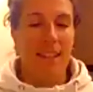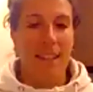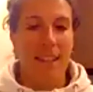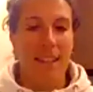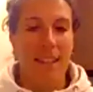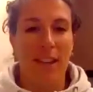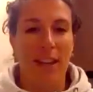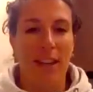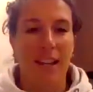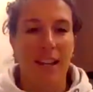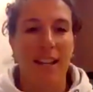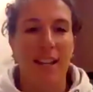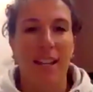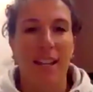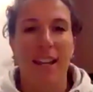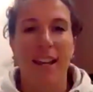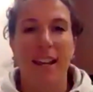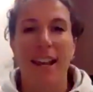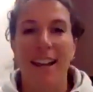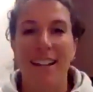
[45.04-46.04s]
I can
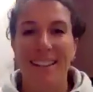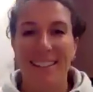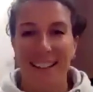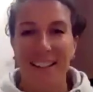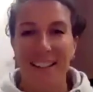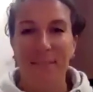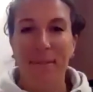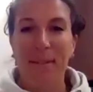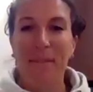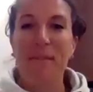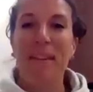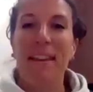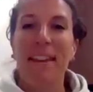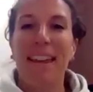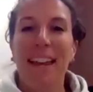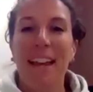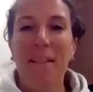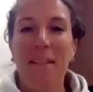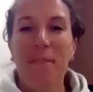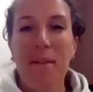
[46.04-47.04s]
access my
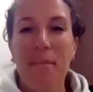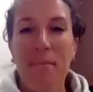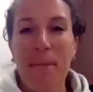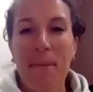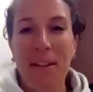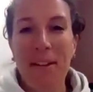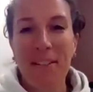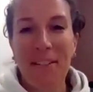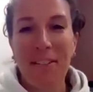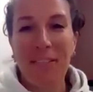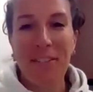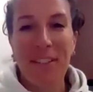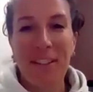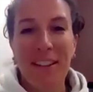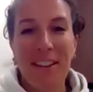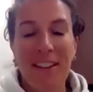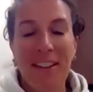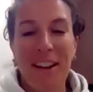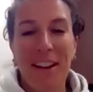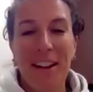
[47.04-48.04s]
camera. Beautiful.
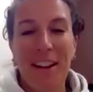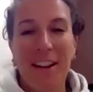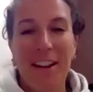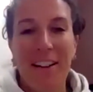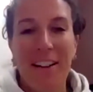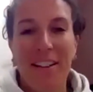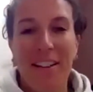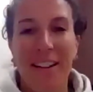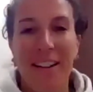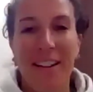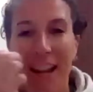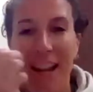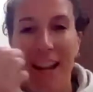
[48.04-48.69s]
All right.